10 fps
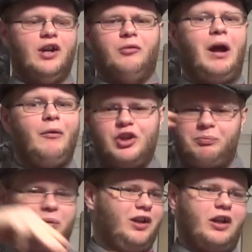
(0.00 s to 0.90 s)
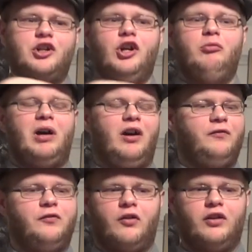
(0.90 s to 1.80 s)
Why would you put a
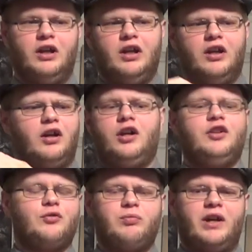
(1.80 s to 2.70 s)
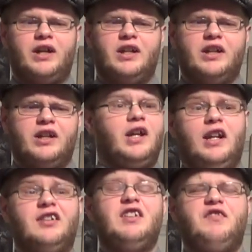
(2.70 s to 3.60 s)
coupon for underwear in
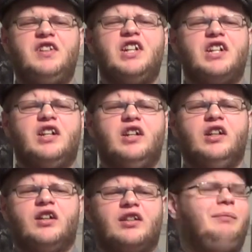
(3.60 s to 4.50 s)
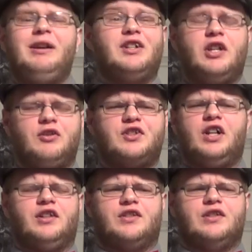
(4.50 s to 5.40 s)
a DVD? That makes no
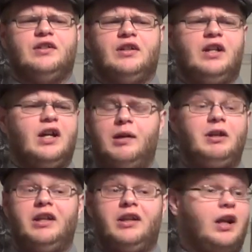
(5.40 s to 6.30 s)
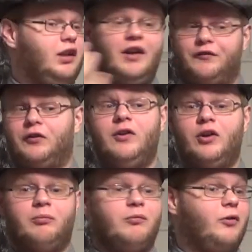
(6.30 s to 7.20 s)
sense. I mean, I love The
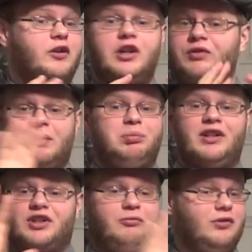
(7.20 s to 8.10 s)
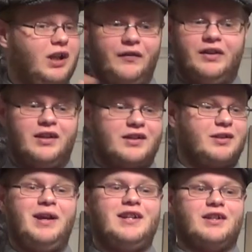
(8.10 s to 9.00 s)
Room. Guilty pleasure. Love it. It's
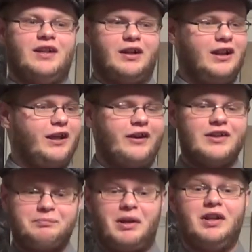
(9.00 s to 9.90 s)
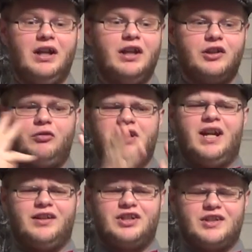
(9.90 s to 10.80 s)
amazing and hilarious, but you
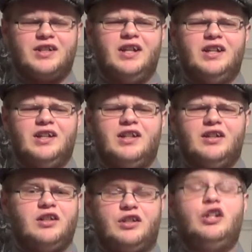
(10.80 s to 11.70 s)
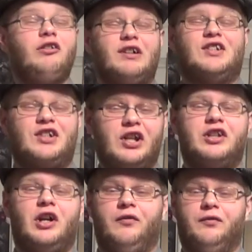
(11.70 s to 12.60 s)
can't just... You are
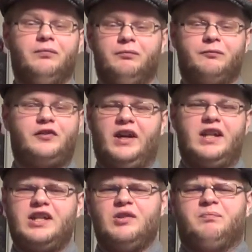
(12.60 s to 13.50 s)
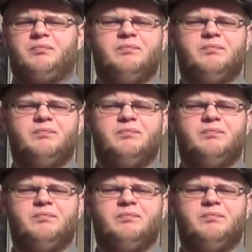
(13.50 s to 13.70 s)
sick of Freddy, you...